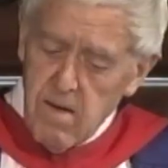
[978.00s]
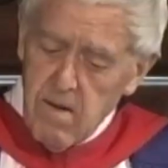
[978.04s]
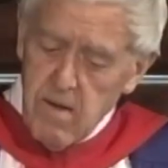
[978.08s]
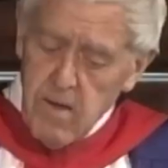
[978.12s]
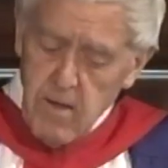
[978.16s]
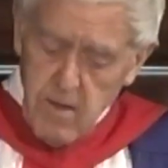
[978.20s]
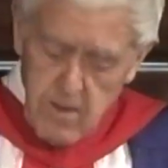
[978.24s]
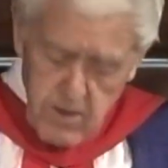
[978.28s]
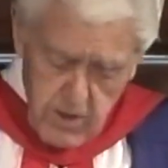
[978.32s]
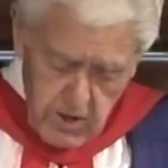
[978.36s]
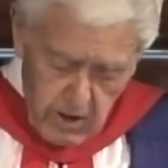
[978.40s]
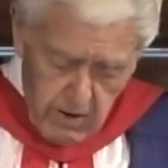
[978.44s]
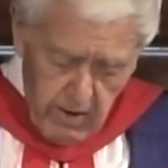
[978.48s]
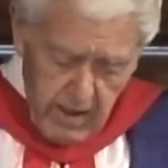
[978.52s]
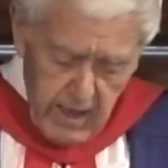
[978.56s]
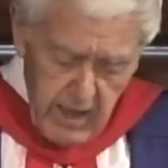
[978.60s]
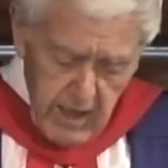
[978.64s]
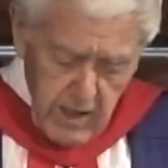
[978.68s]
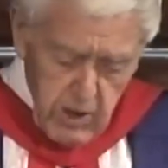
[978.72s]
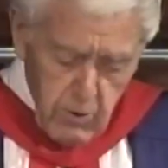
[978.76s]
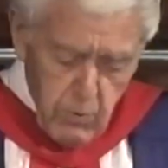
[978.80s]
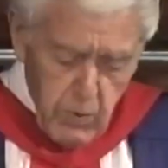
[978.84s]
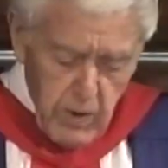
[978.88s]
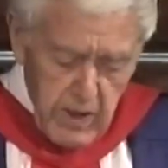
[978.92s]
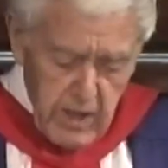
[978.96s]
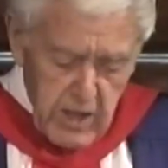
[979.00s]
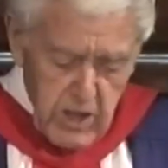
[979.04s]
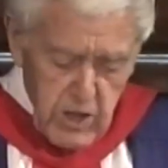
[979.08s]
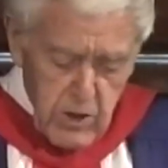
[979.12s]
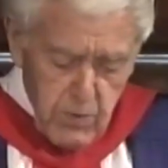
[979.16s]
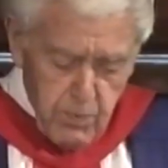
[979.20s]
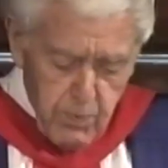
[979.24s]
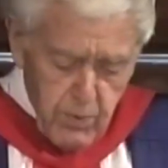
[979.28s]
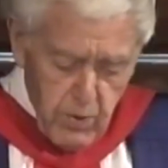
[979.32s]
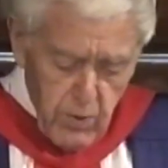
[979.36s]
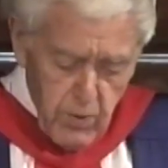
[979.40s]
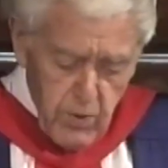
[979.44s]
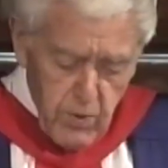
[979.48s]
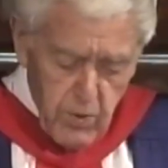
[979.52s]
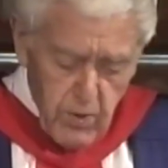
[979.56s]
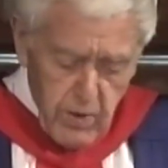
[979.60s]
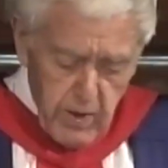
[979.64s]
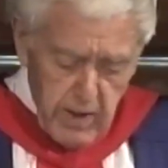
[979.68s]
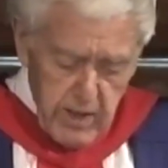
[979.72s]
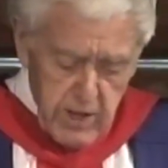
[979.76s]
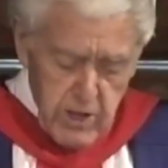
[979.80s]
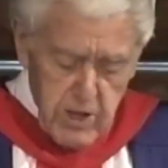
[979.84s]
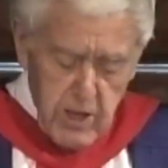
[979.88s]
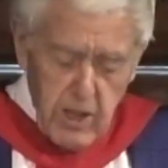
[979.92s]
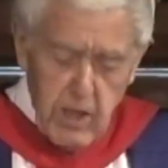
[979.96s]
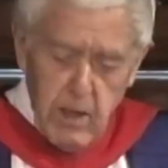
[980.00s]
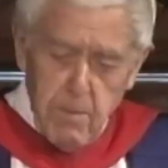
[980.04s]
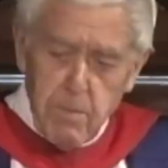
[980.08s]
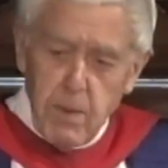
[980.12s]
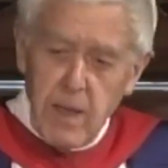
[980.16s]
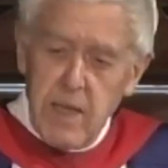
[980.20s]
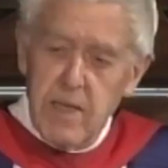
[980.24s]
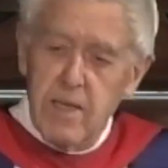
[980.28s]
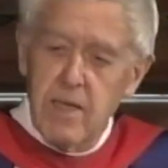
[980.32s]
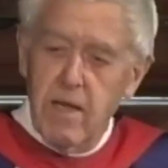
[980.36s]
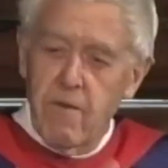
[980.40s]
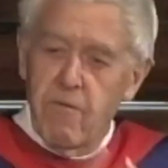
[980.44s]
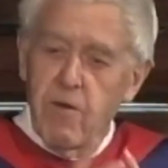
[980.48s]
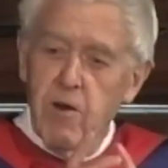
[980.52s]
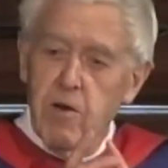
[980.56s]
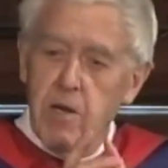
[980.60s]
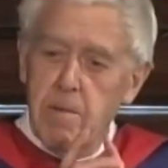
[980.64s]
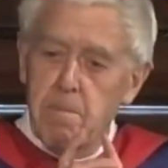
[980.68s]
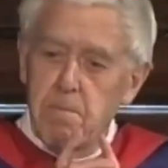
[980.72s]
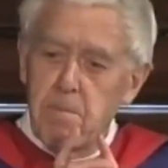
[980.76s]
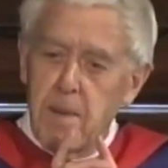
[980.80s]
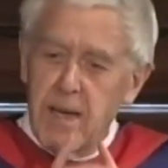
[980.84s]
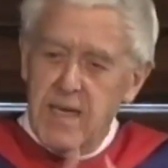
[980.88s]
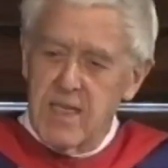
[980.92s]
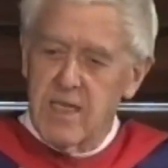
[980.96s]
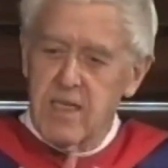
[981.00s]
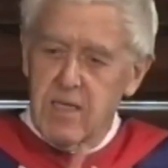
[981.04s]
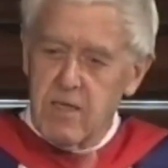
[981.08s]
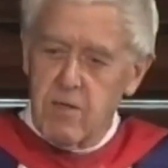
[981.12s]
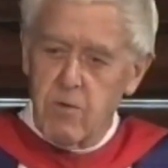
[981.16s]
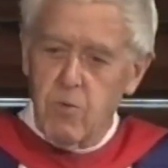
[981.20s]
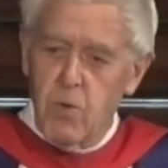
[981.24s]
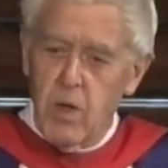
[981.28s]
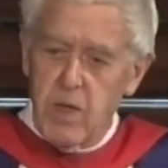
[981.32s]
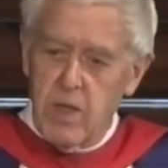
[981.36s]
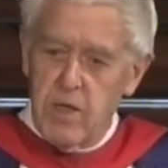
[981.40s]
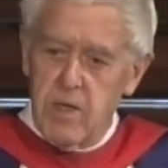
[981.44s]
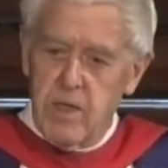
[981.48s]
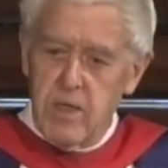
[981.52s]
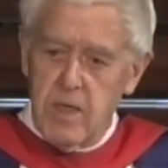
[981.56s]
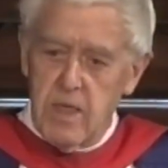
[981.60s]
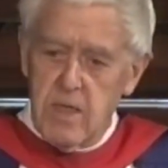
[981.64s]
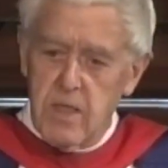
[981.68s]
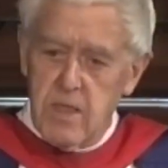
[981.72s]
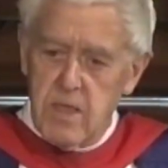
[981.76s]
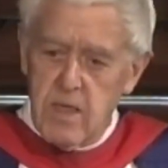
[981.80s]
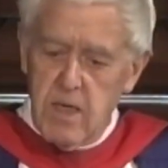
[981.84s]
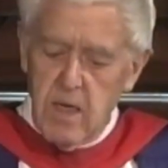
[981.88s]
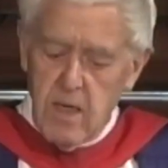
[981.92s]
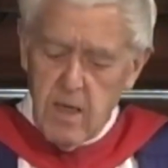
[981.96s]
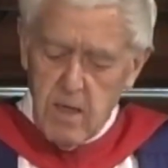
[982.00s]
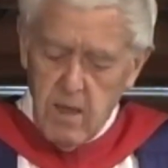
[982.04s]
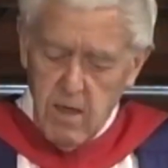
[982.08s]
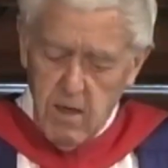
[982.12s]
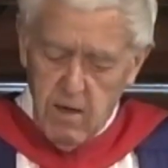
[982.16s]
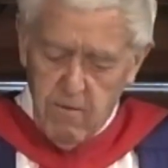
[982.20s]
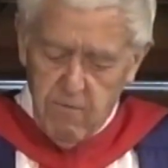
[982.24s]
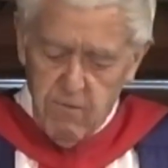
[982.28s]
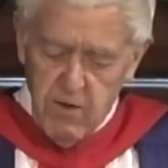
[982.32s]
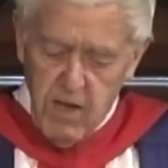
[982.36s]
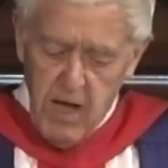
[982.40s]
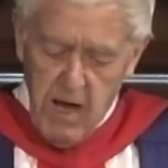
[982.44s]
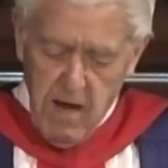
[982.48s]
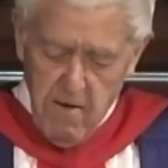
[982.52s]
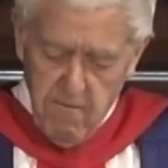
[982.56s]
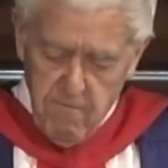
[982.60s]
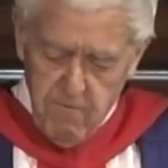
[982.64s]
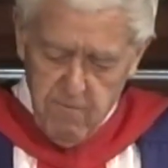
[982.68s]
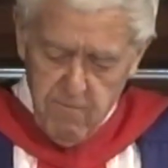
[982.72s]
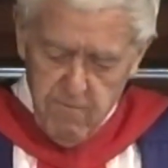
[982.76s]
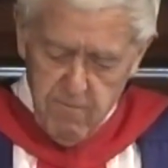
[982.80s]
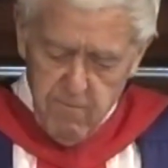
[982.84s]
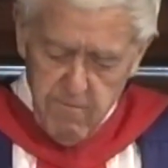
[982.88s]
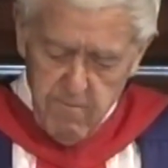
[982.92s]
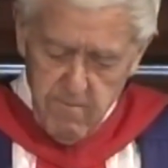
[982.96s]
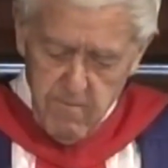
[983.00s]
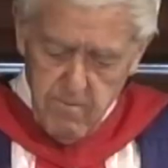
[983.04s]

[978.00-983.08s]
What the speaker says: So how do we explore and celebrate the very best qualities of life?